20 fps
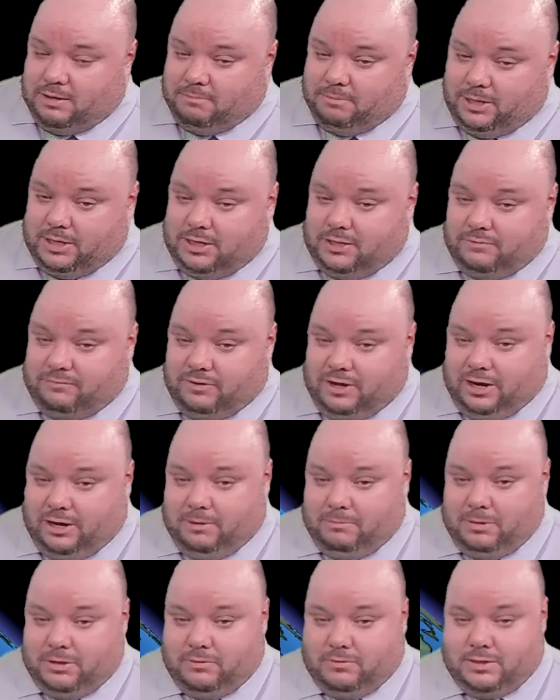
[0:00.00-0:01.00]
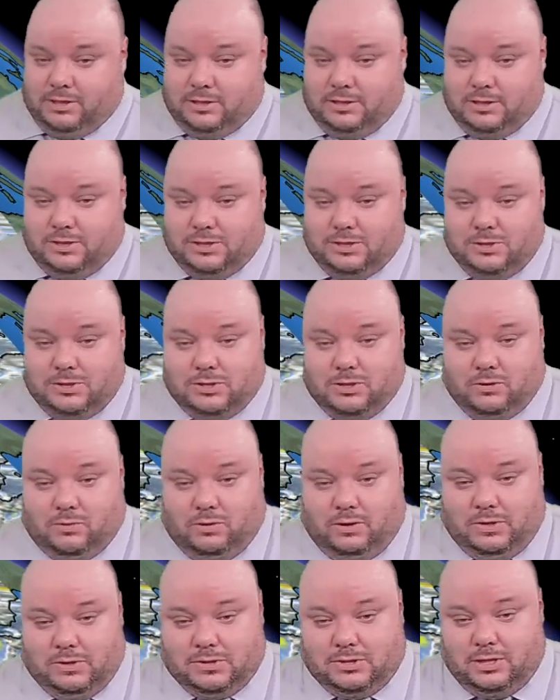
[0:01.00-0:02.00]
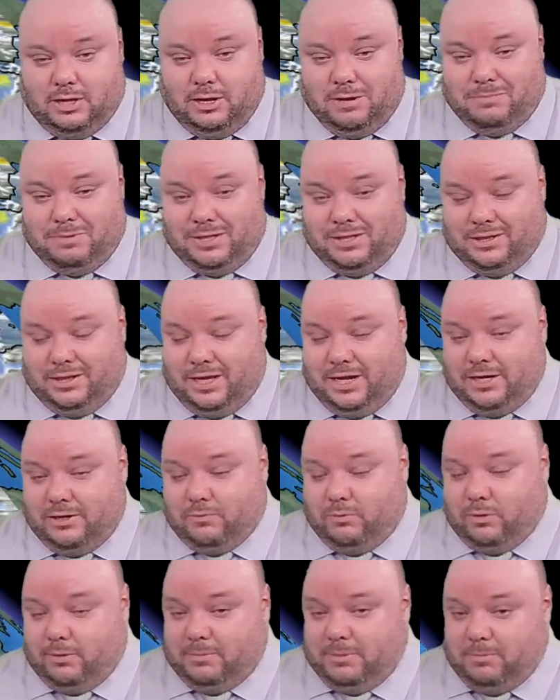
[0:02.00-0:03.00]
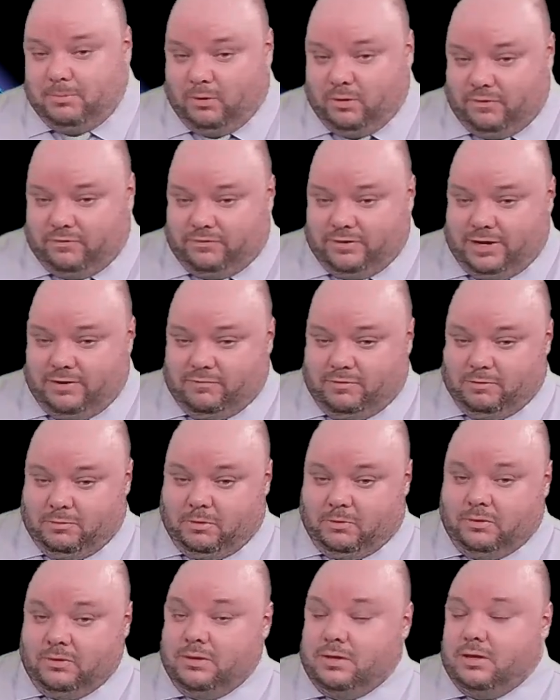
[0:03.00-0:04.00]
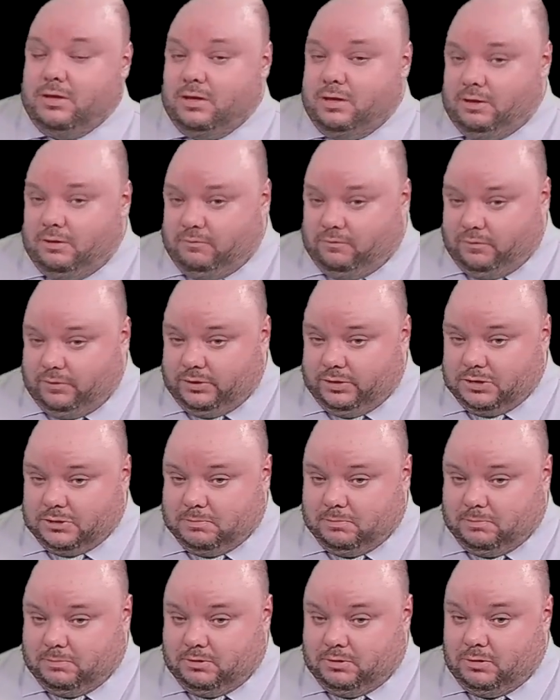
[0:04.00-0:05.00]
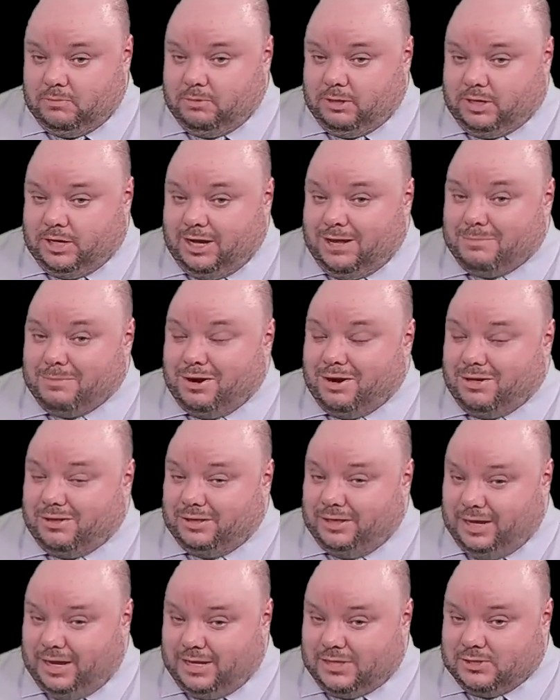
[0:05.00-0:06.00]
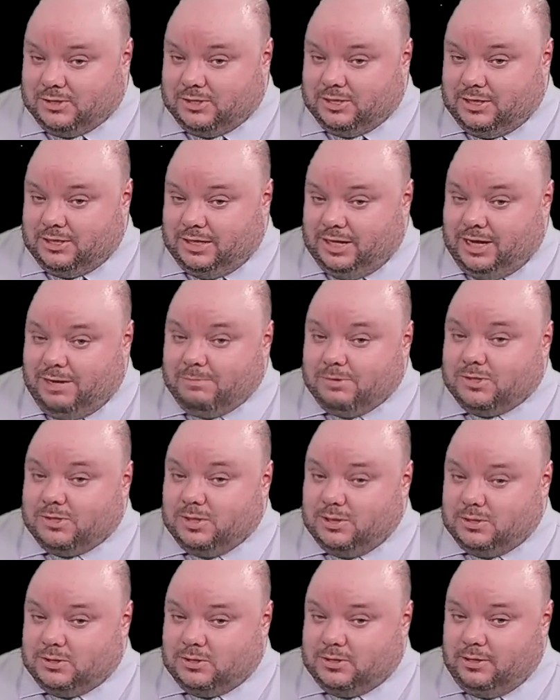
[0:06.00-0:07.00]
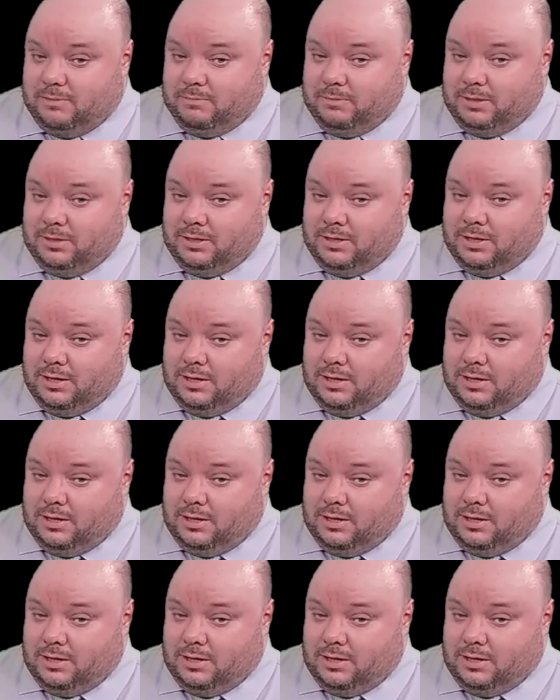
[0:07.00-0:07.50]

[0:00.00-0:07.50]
but environmental conditions across the open Atlantic will be more favorable for this to become our next named system.